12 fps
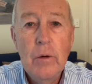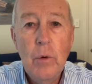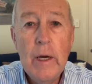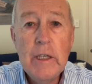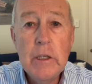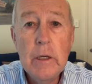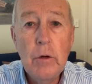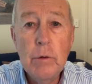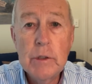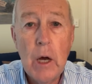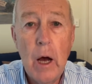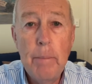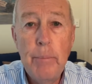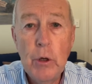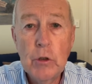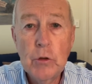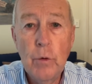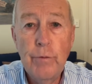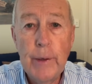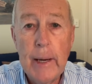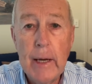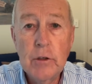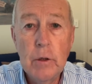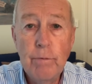recently retired personal financial